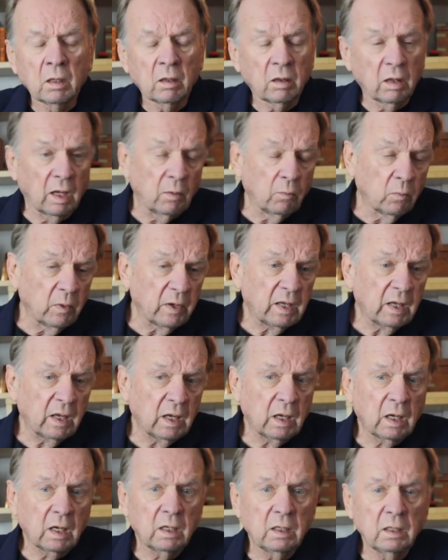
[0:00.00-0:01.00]
Then we
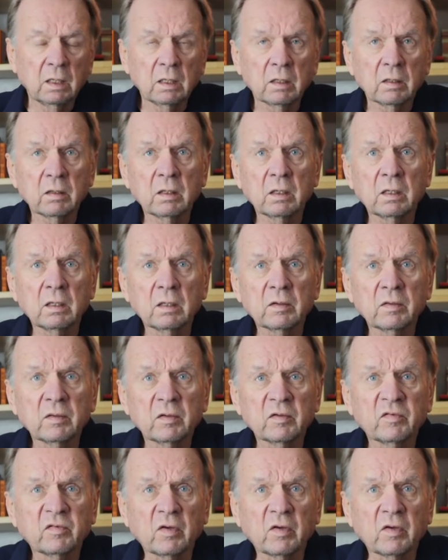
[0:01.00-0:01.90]
had the, the